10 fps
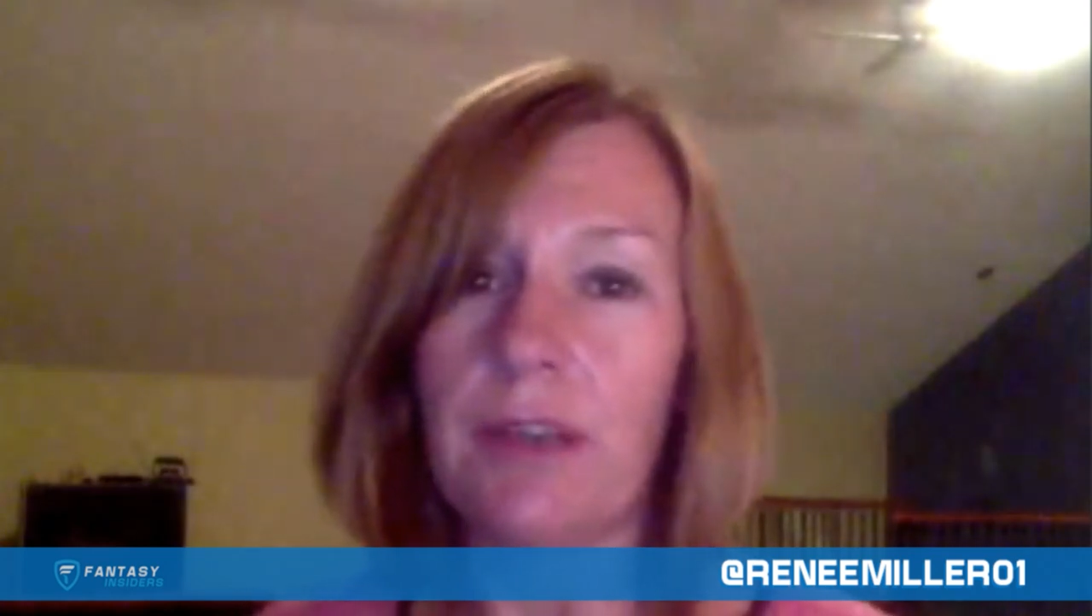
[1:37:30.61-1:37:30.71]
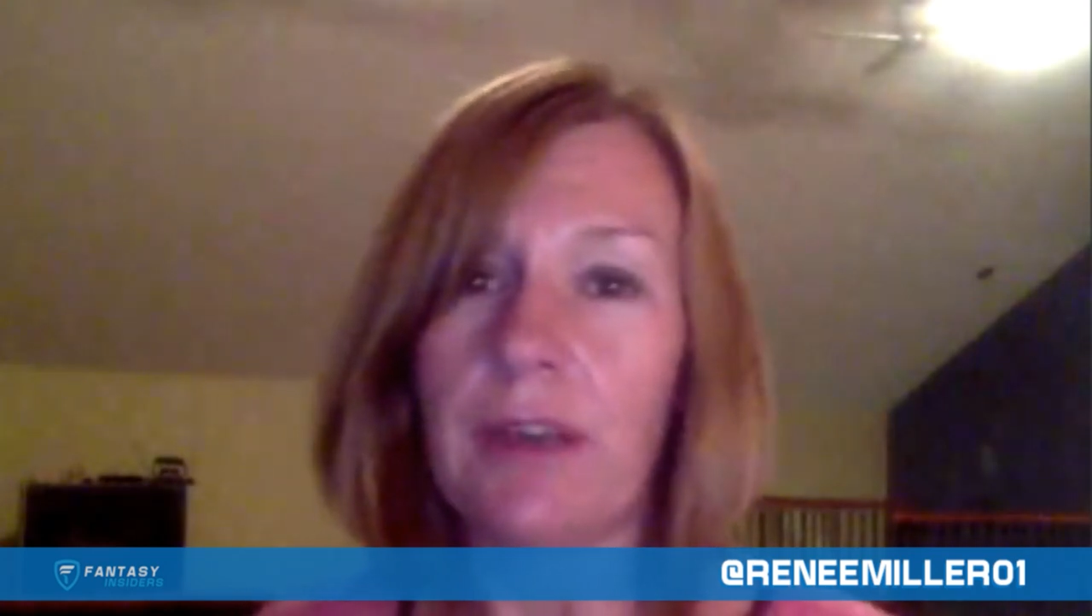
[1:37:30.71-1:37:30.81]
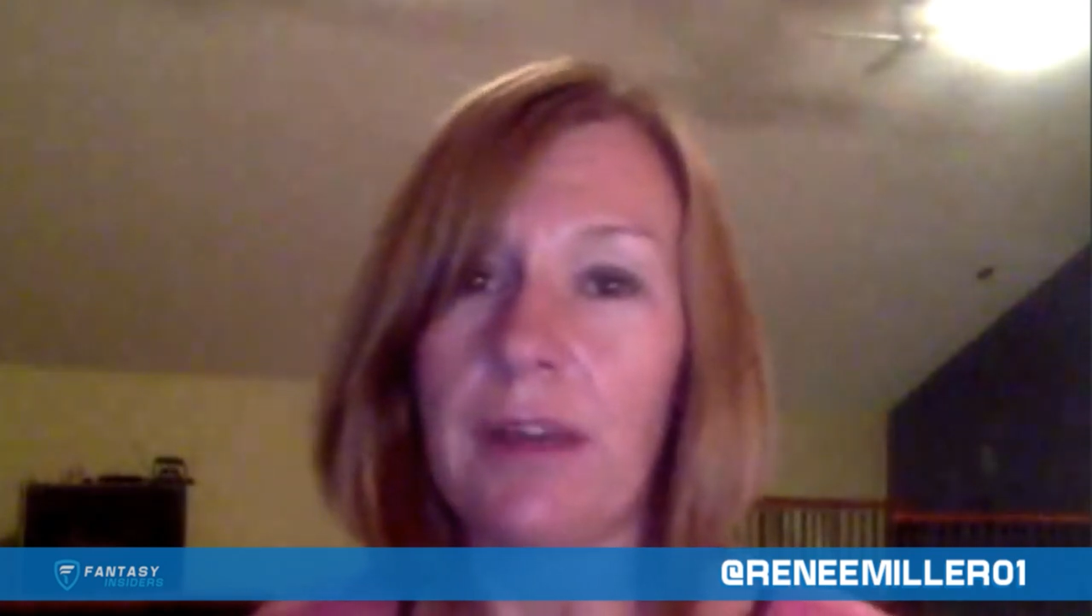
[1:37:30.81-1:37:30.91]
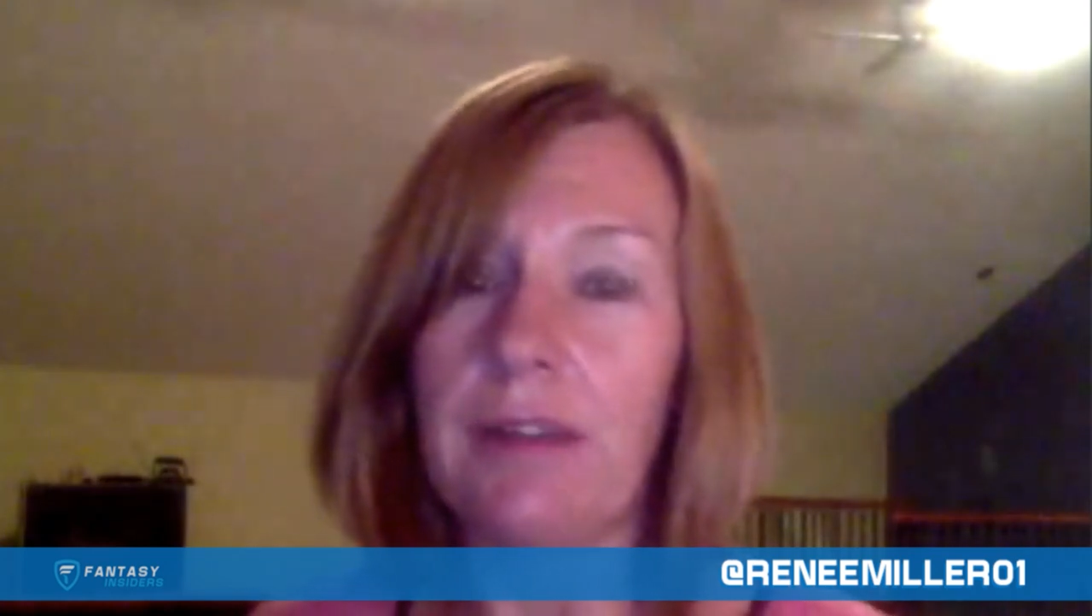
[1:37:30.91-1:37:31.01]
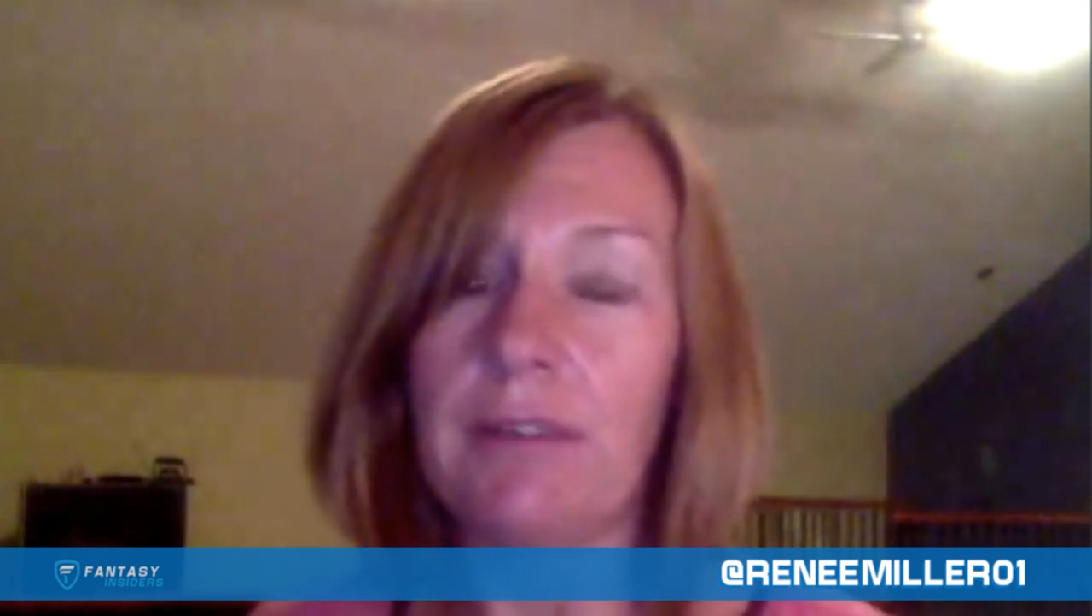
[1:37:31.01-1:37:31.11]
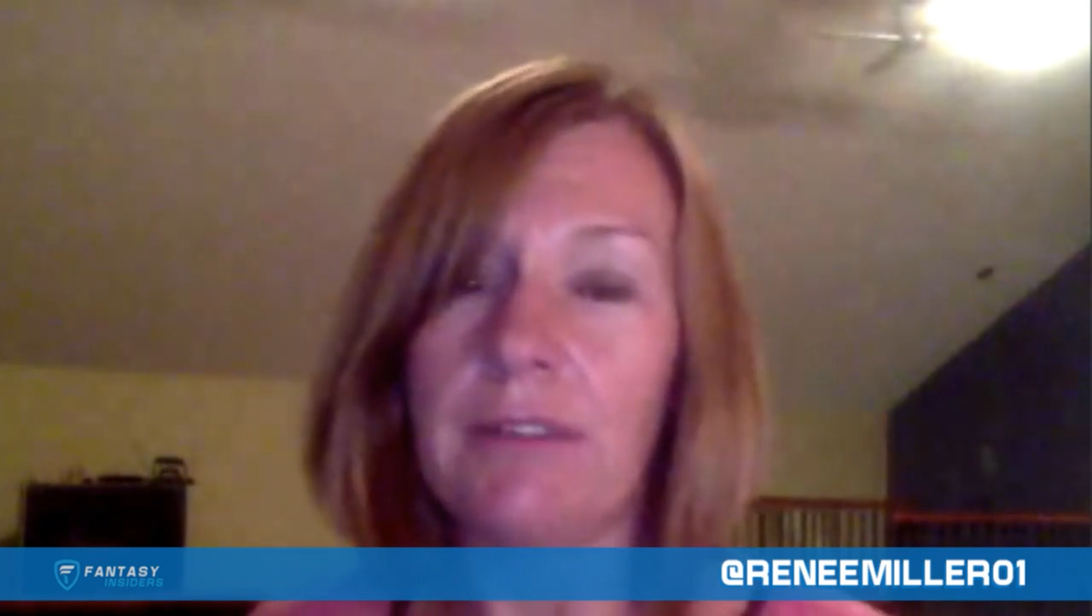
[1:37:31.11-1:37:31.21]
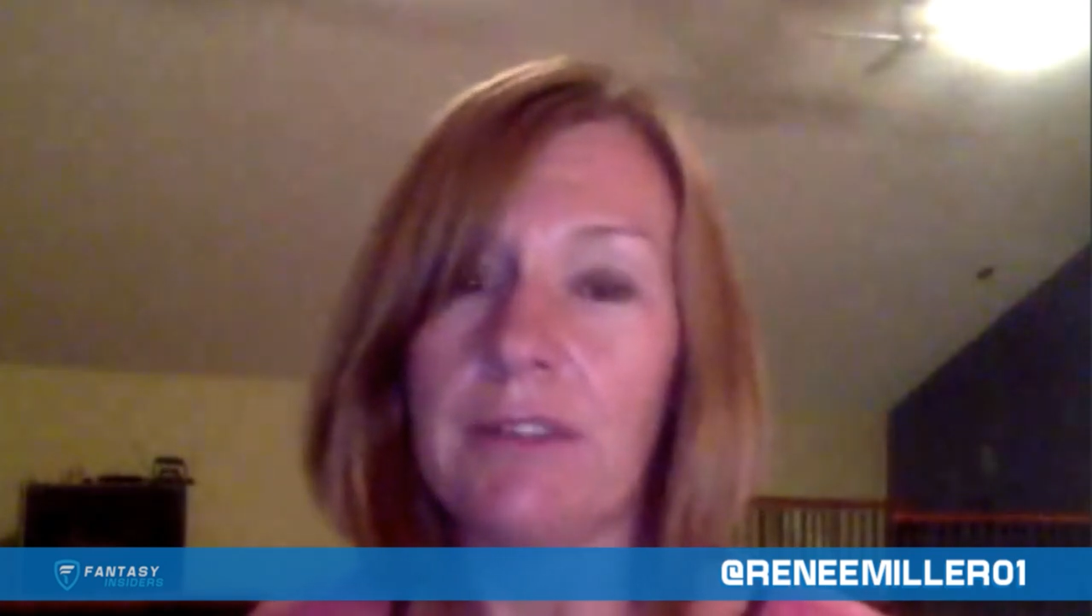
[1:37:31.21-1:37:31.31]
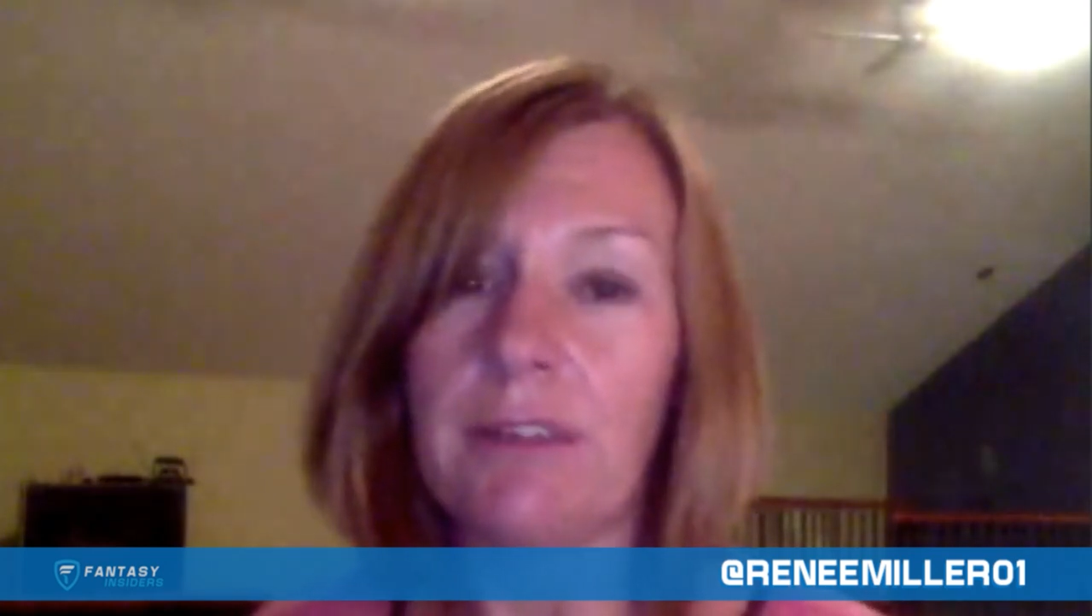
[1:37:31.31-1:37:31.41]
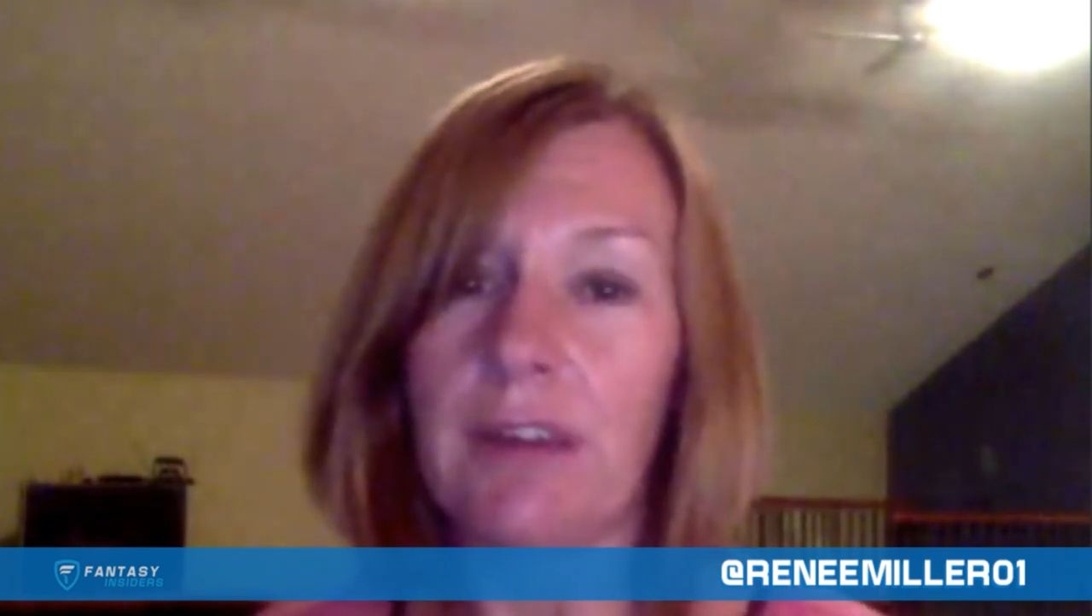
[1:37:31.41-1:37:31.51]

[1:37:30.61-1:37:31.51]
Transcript: And